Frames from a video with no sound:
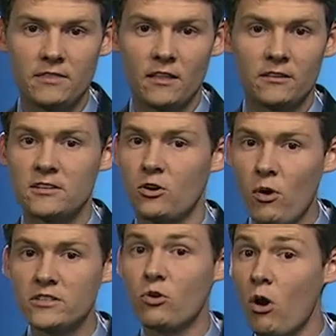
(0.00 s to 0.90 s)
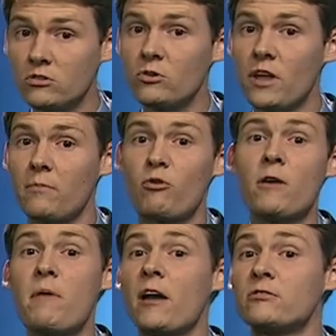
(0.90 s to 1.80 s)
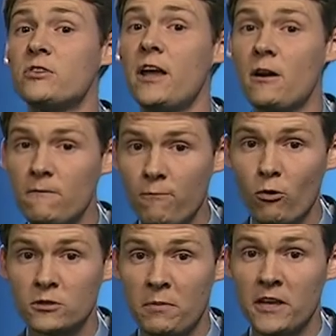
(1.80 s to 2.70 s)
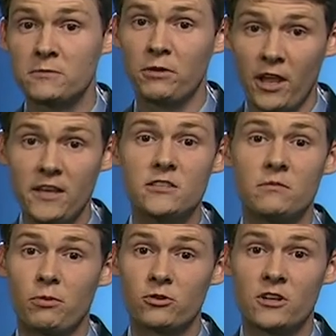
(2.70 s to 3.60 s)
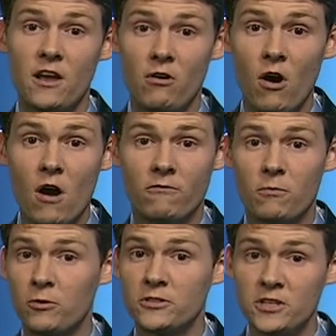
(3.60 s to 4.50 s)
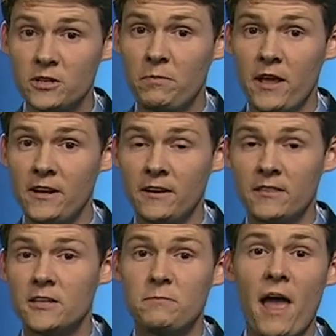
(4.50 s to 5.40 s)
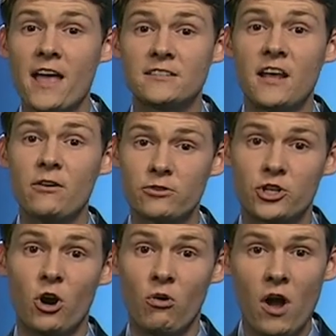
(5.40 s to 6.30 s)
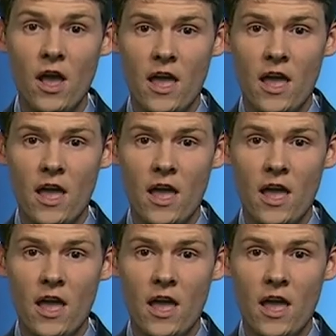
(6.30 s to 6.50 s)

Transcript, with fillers: Now, the sequester also kept Wright-Patterson Air Force Base planes and personnel from participating in this past air show.